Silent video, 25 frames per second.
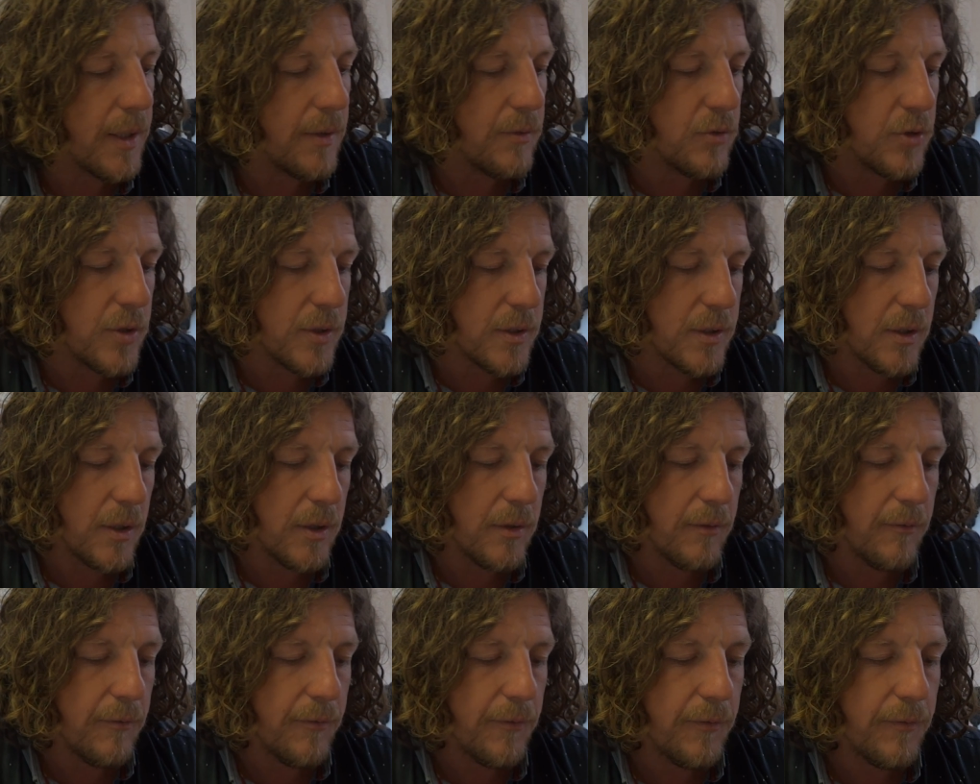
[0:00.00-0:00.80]
He was just
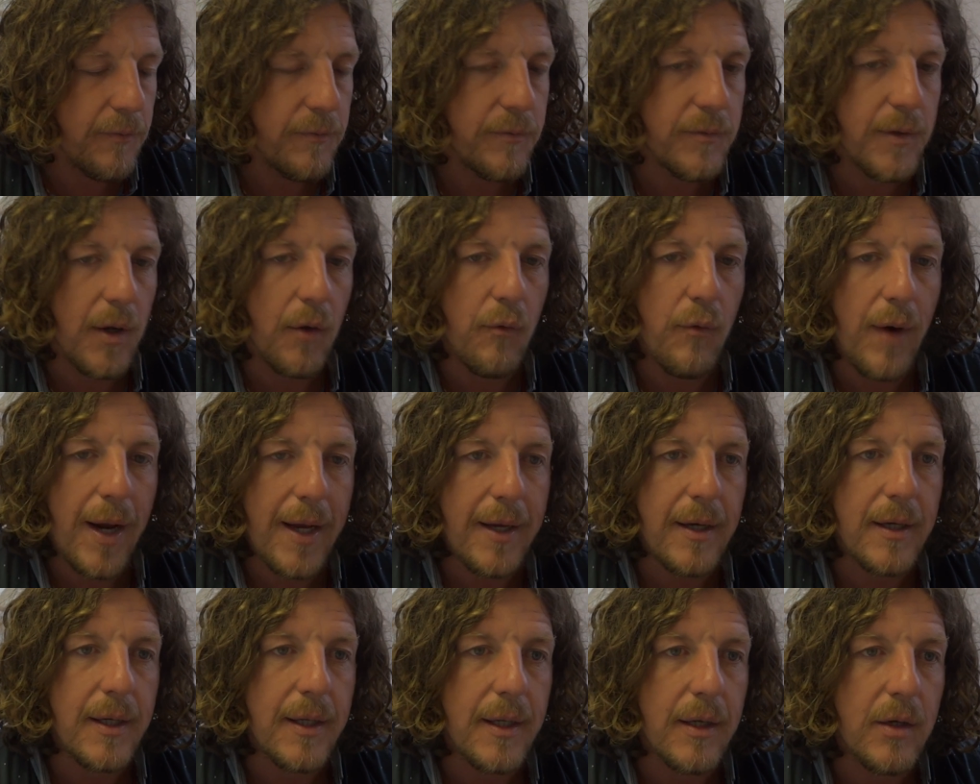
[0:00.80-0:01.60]
kind of
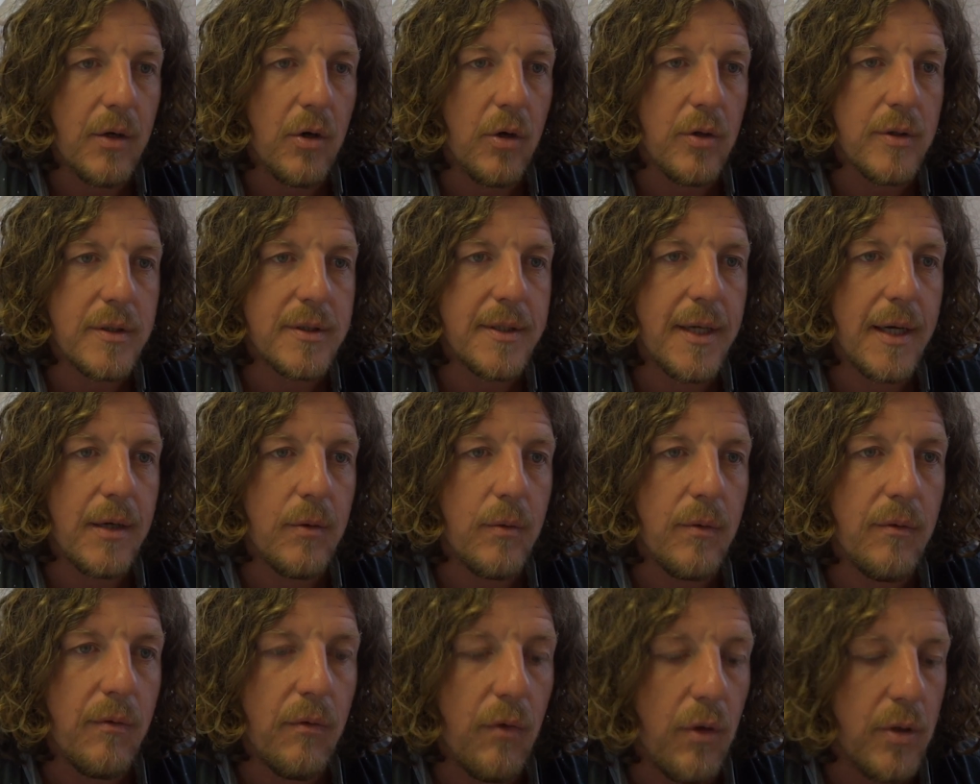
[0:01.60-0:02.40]
directly in contact
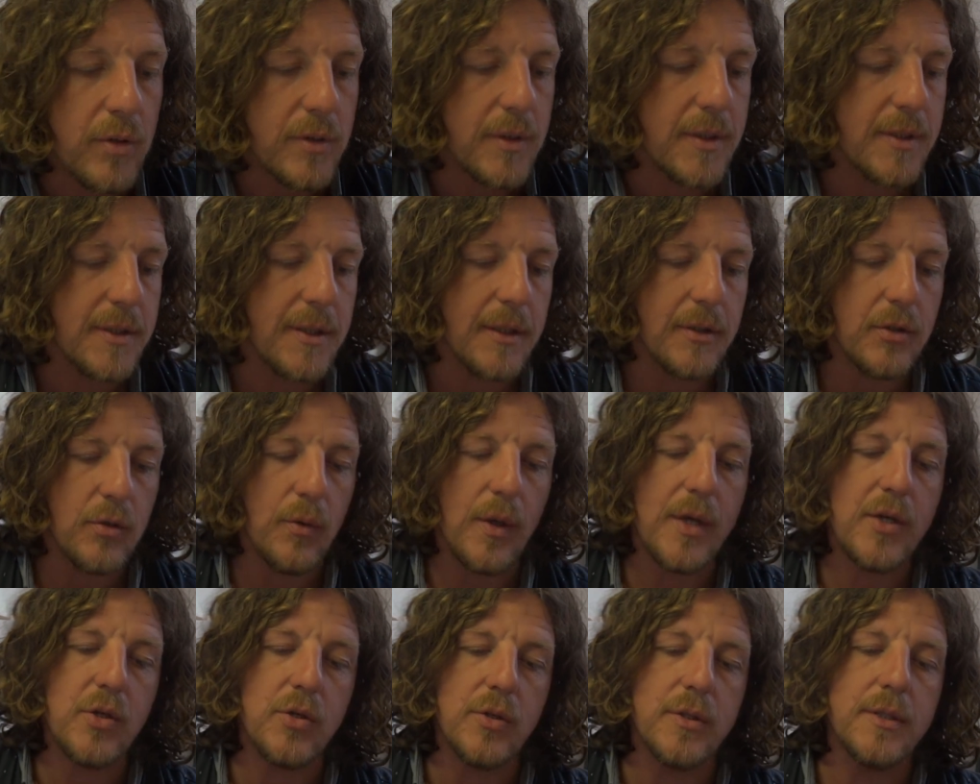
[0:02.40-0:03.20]
with lots of
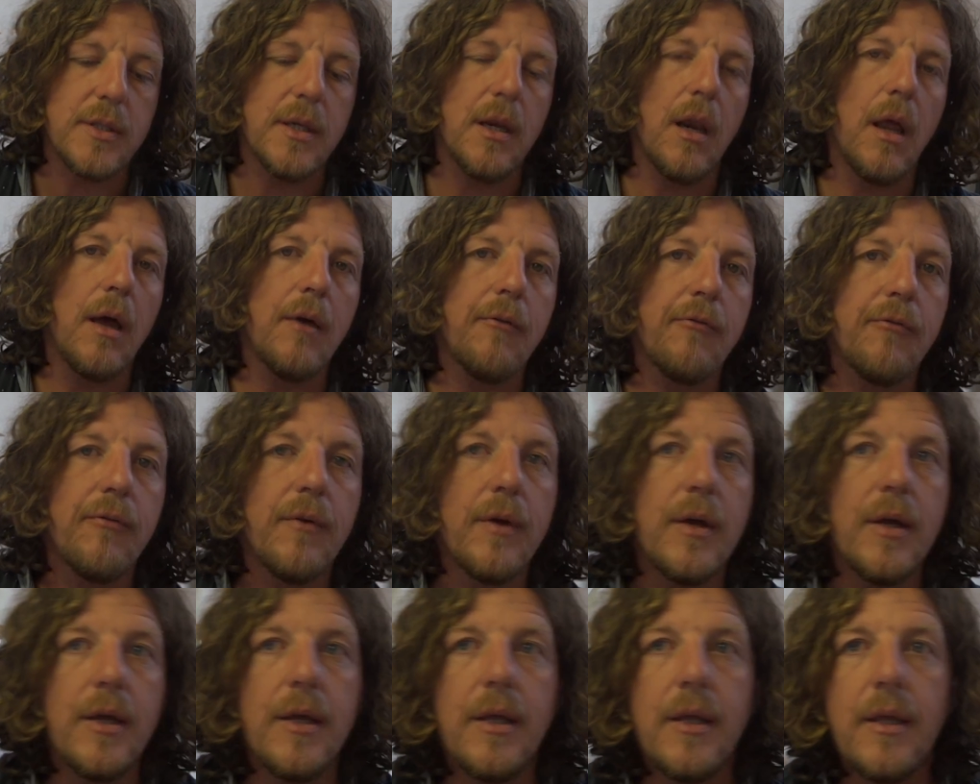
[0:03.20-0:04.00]
situations in life.
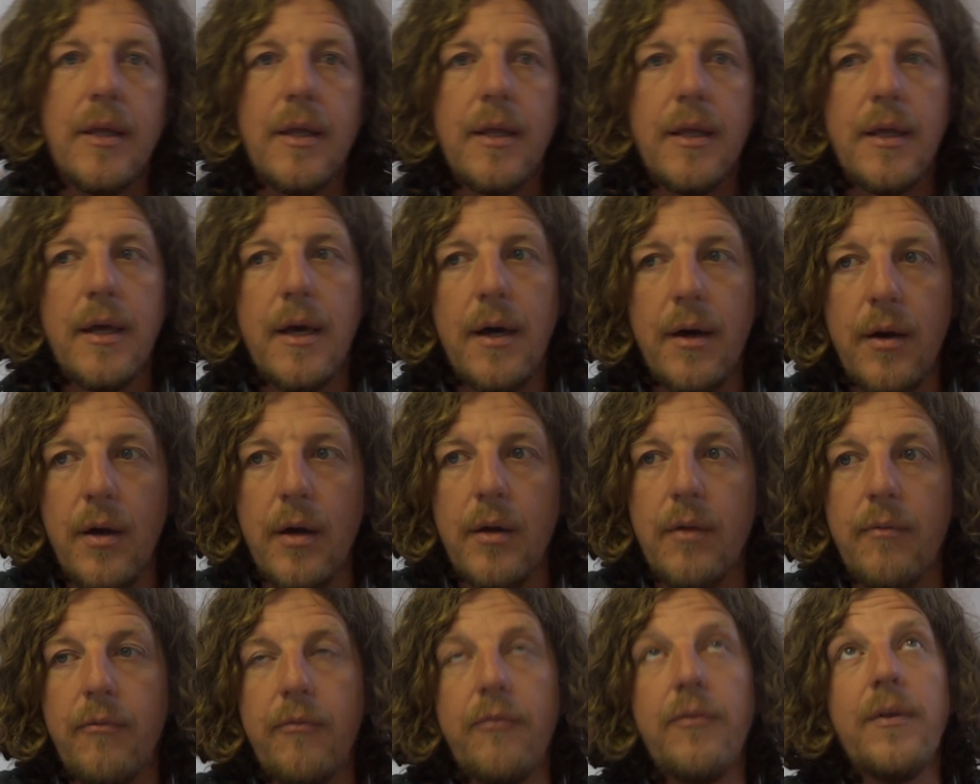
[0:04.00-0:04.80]
And
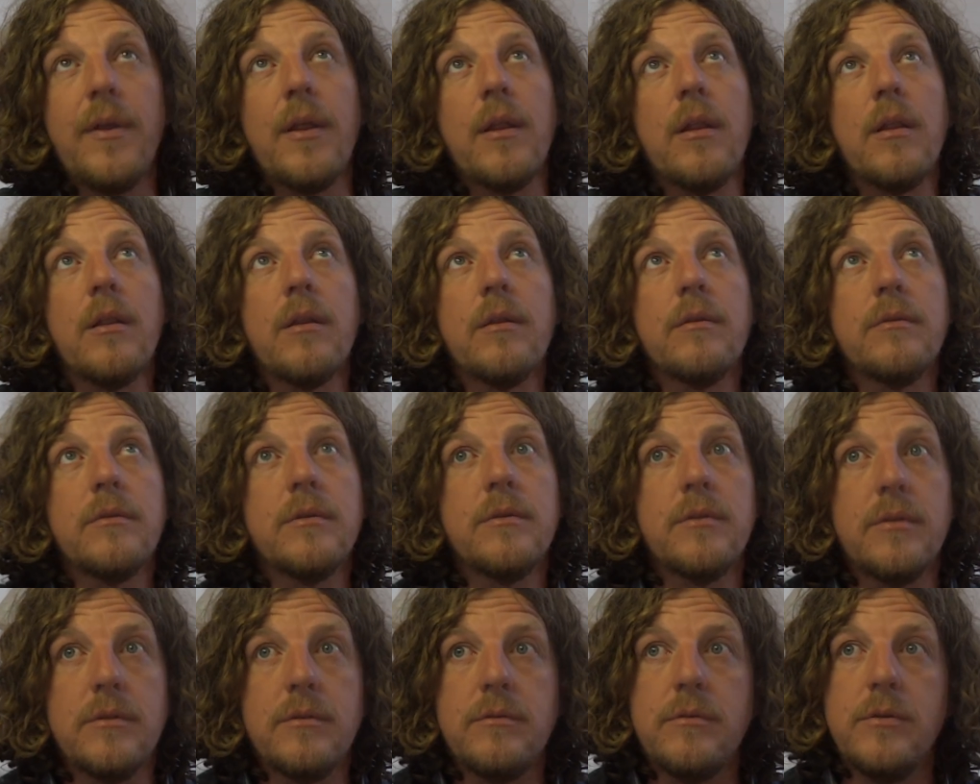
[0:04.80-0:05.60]
I feel,
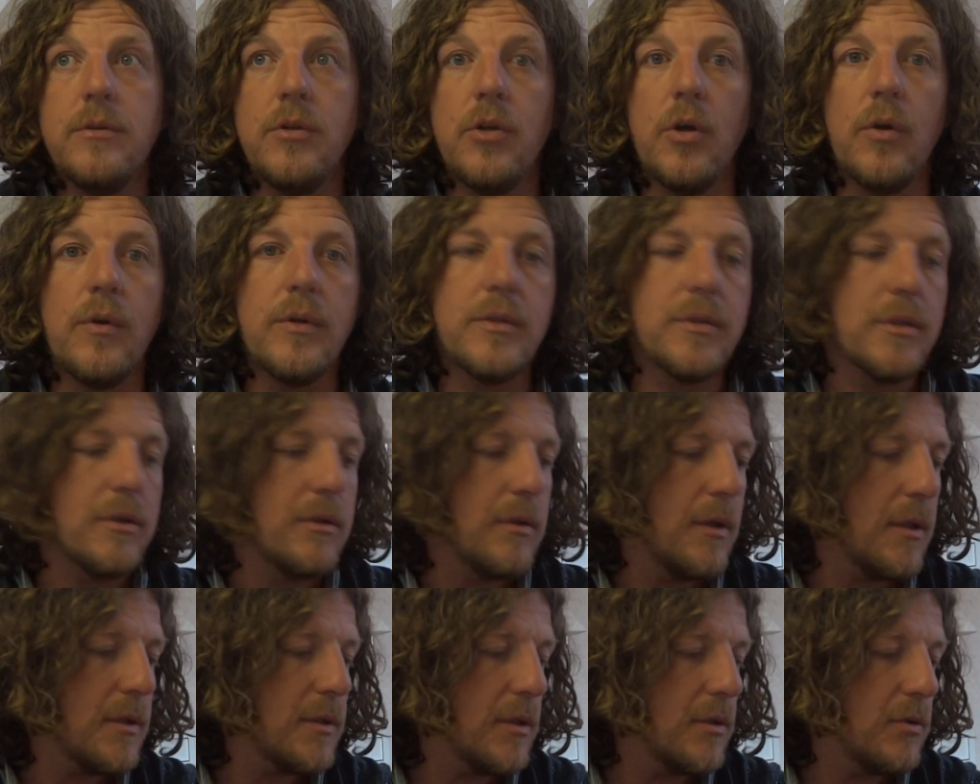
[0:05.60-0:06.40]
you know, as
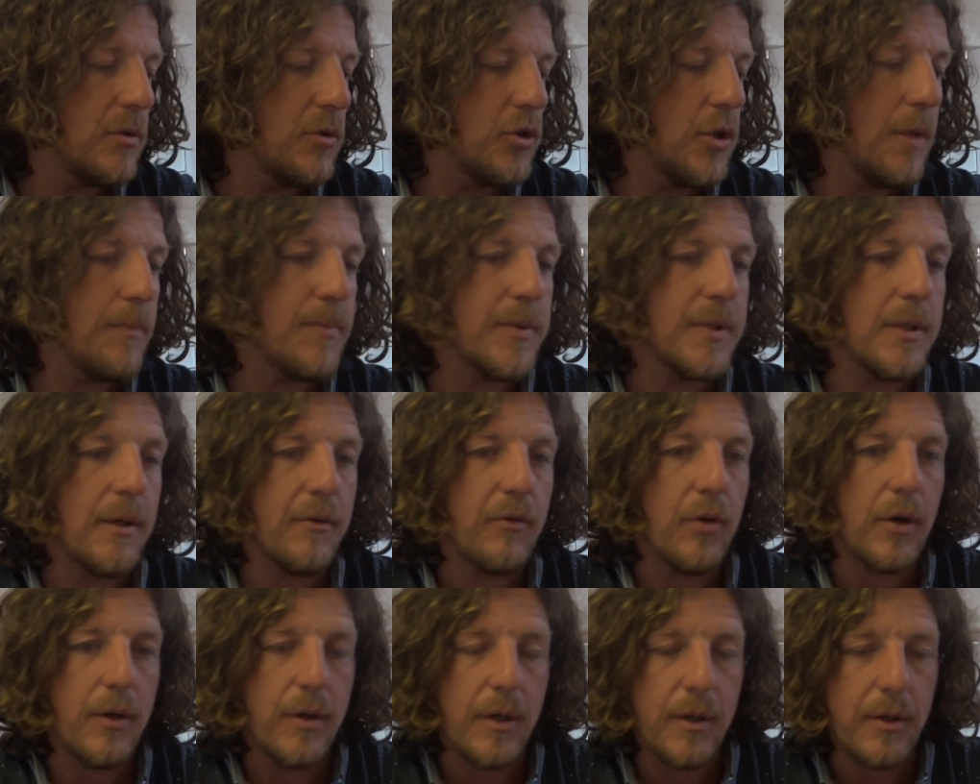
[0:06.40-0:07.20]
a gypsy, I've
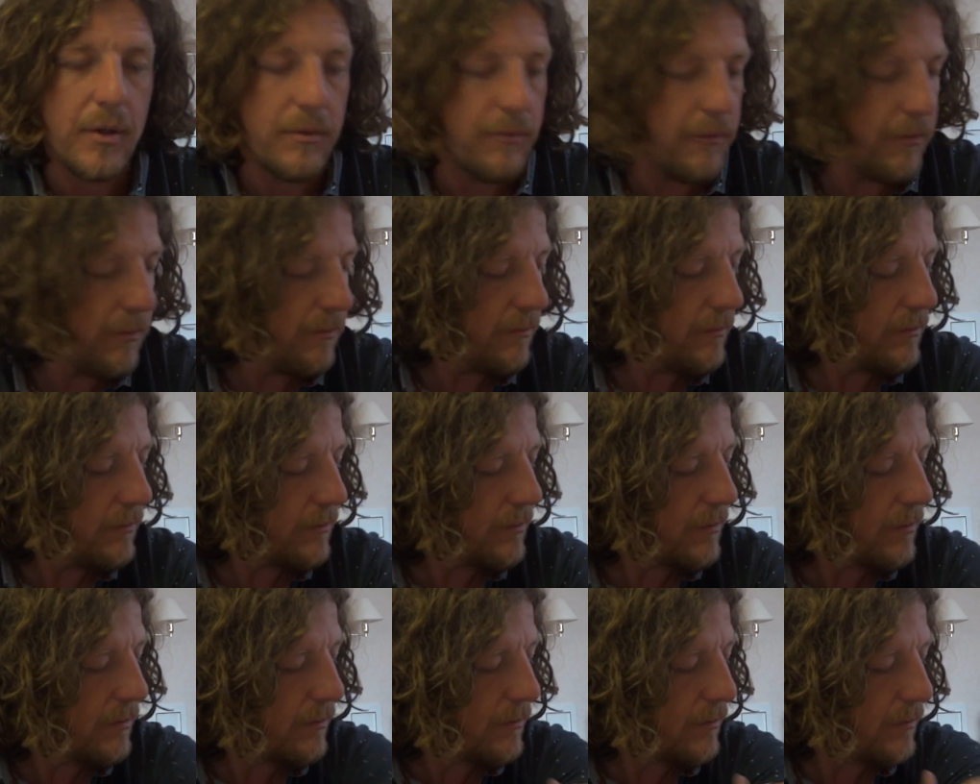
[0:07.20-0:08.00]
got another
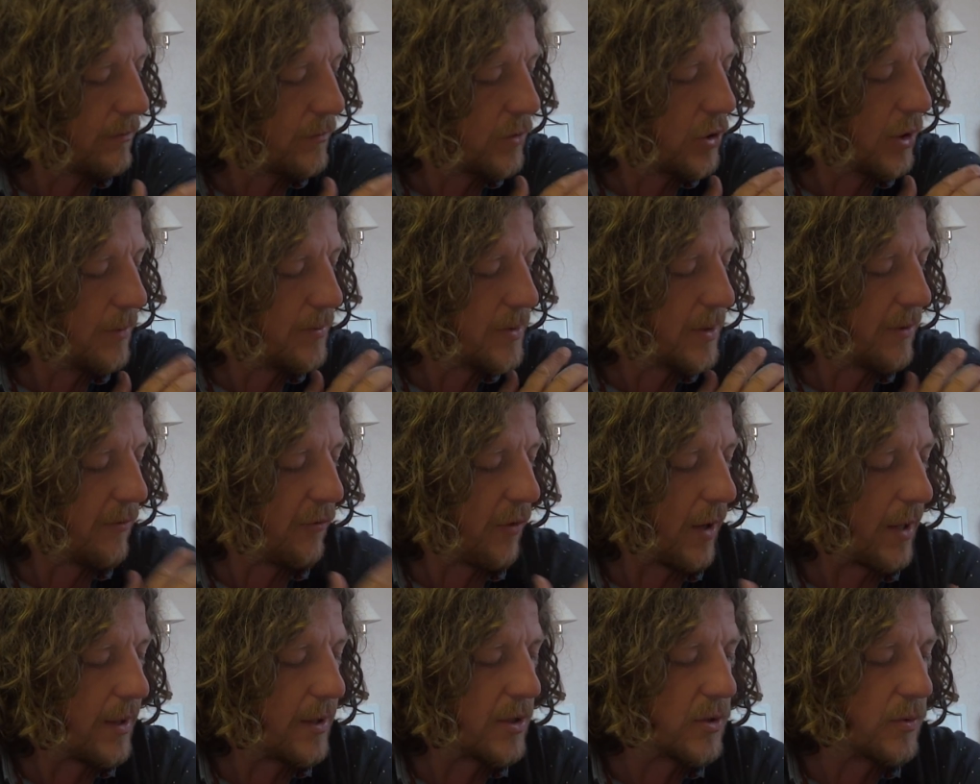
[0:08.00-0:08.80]
gypsy
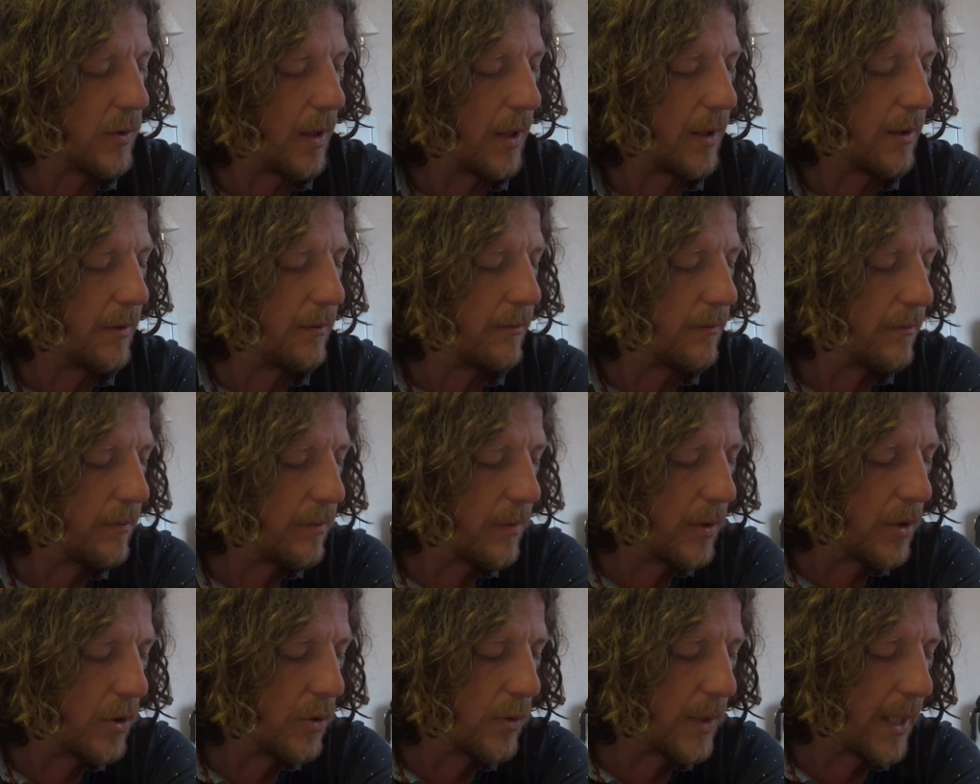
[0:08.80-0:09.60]
friend as well in
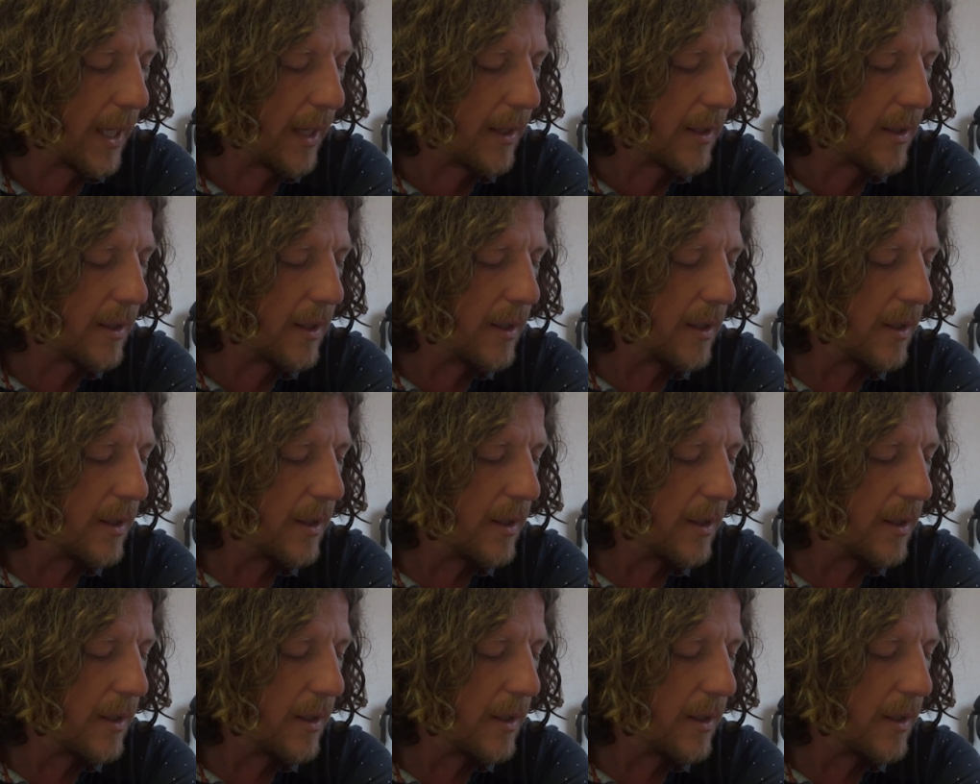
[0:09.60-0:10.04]
the UK.